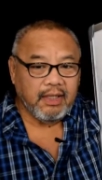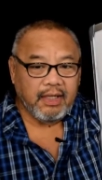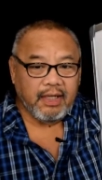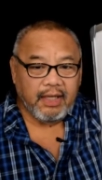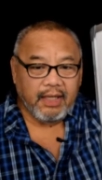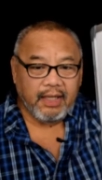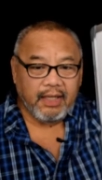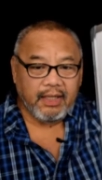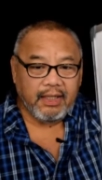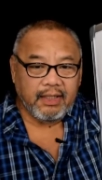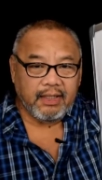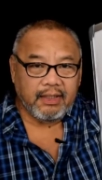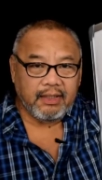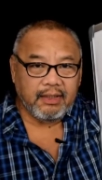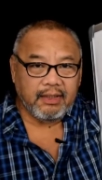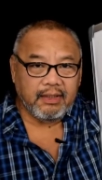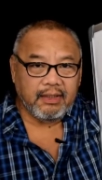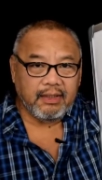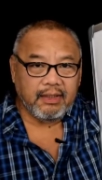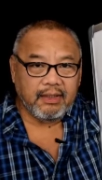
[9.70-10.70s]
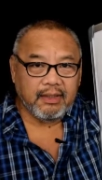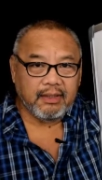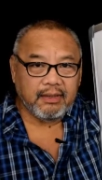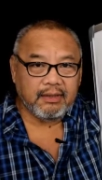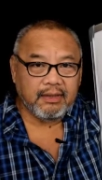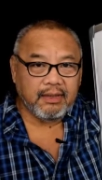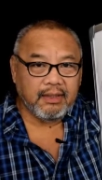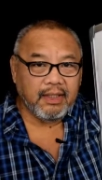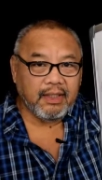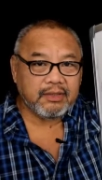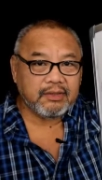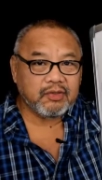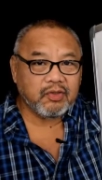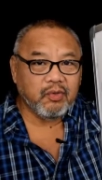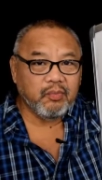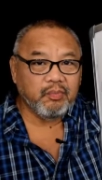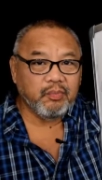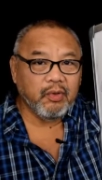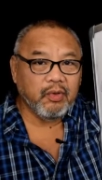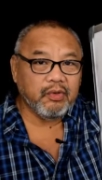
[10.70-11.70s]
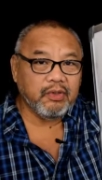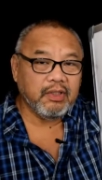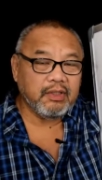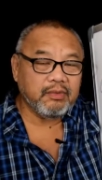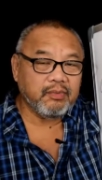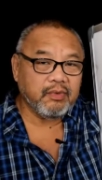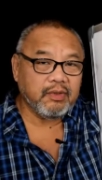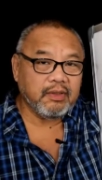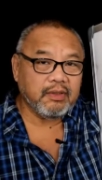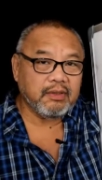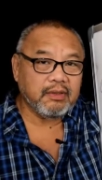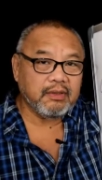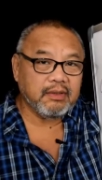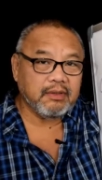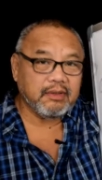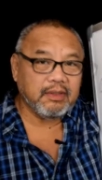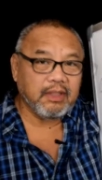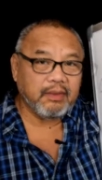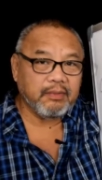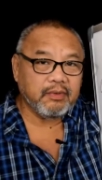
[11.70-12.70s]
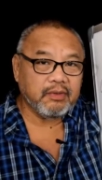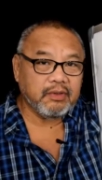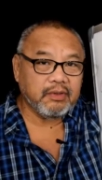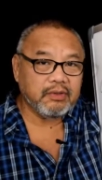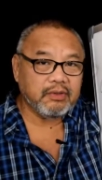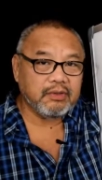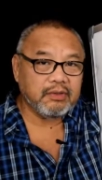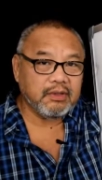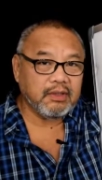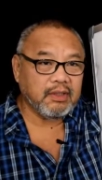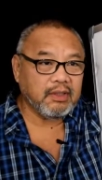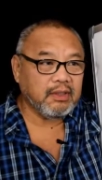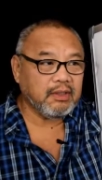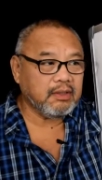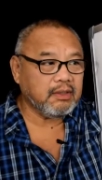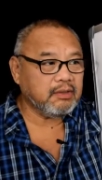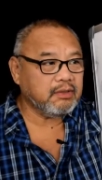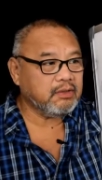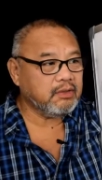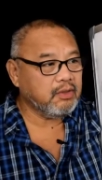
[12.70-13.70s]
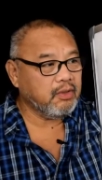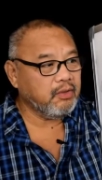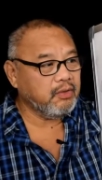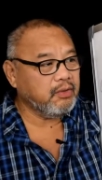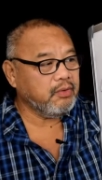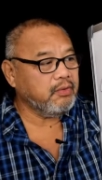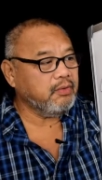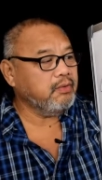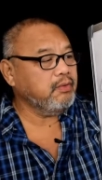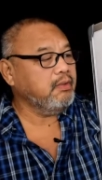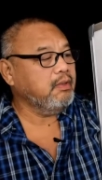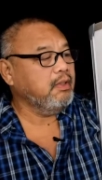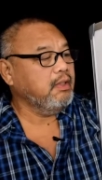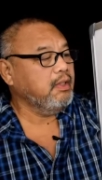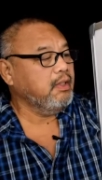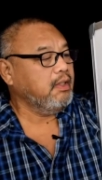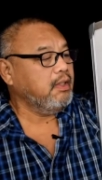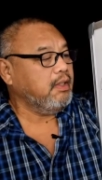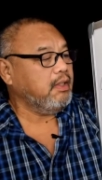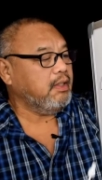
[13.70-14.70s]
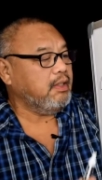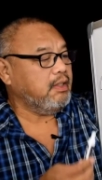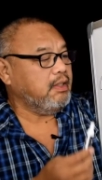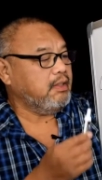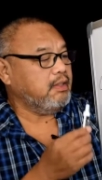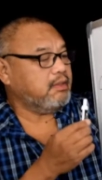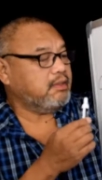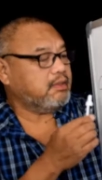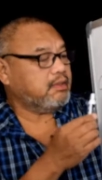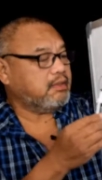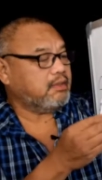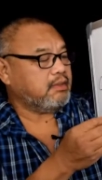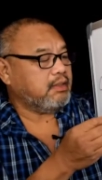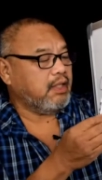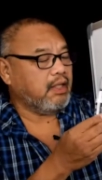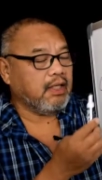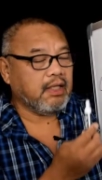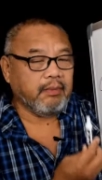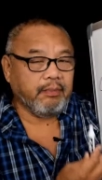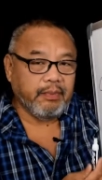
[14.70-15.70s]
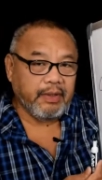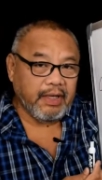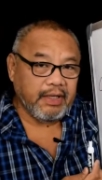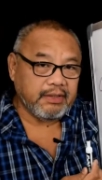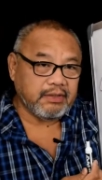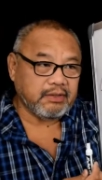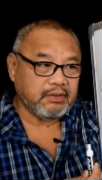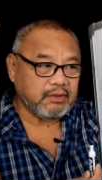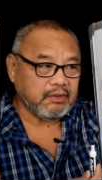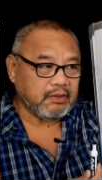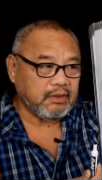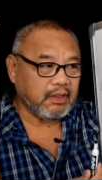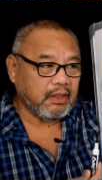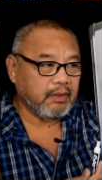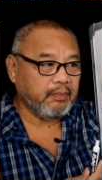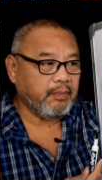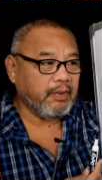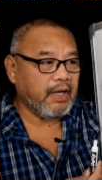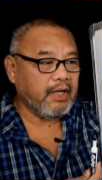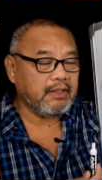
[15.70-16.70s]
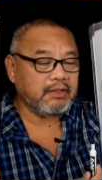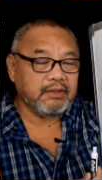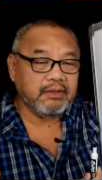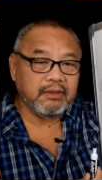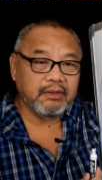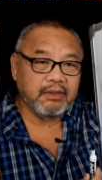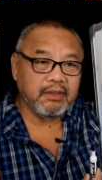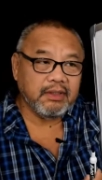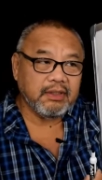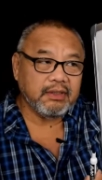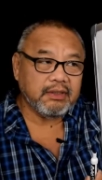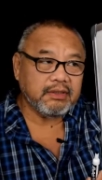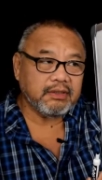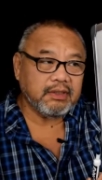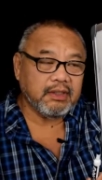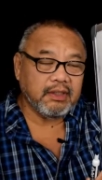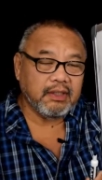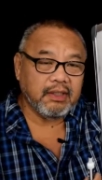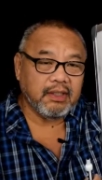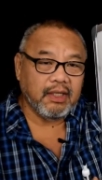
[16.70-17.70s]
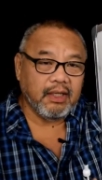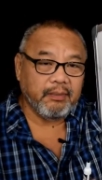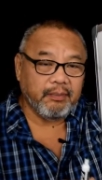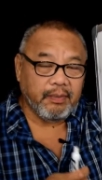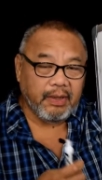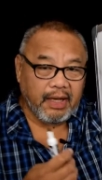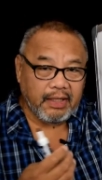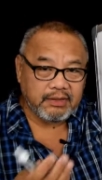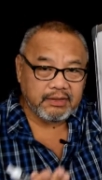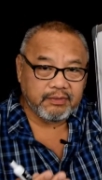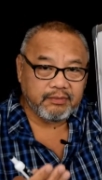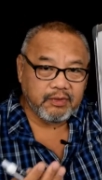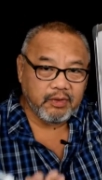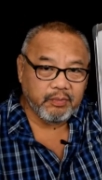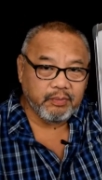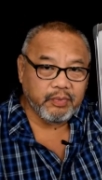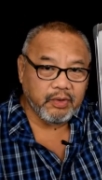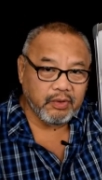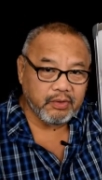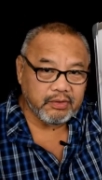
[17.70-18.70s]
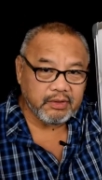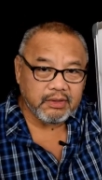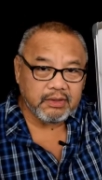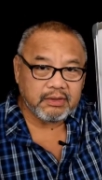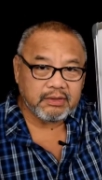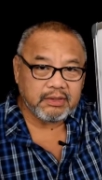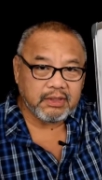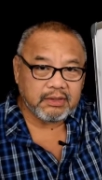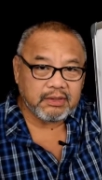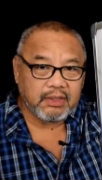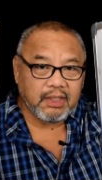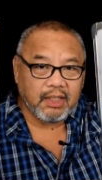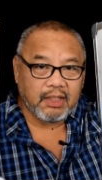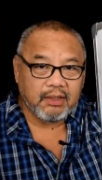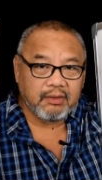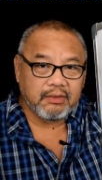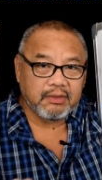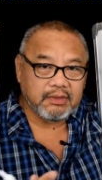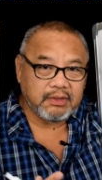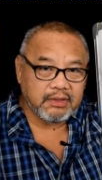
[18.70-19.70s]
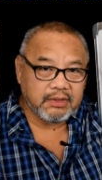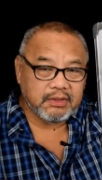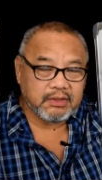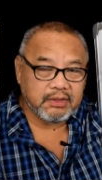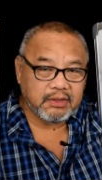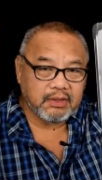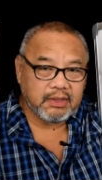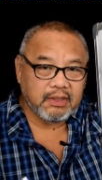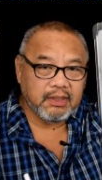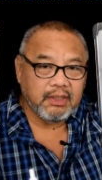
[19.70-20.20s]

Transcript: And the next component I'm gonna show you is a capacitor. A capacitor is a passive component, just like a resistor